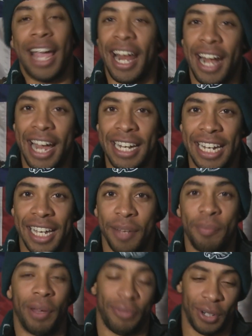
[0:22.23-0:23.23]
got an
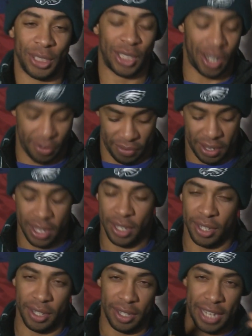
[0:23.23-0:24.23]
idea. But first off,
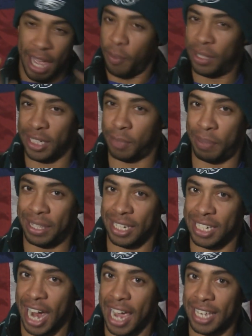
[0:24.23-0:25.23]
yeah, we just beat
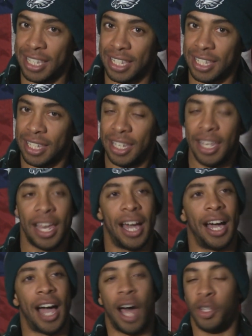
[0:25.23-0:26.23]
the Giants.
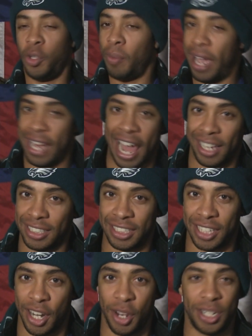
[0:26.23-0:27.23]
I'll do my
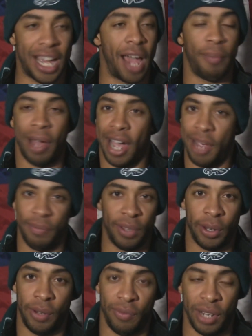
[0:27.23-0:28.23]
analysis another time, my hype
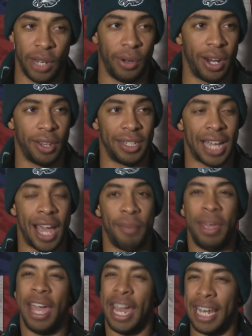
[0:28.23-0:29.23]
video another
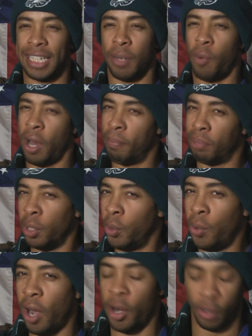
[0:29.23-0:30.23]
time. And yes, I'm wearing
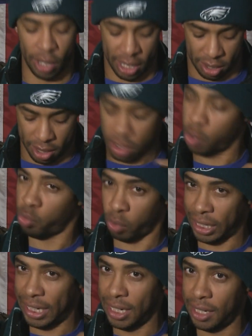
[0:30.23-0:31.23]
blue underneath this
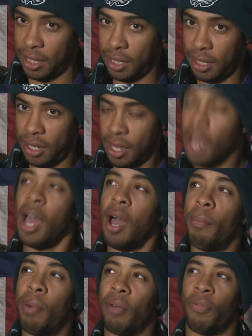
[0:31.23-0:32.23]
green.
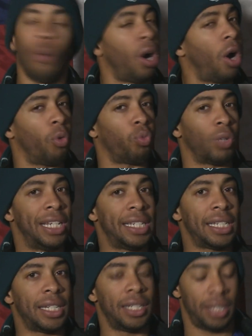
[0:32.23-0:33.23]
But for a
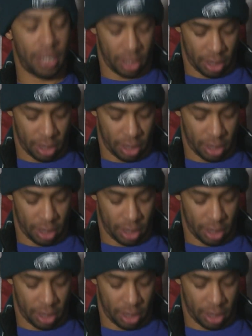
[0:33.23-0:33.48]
reason,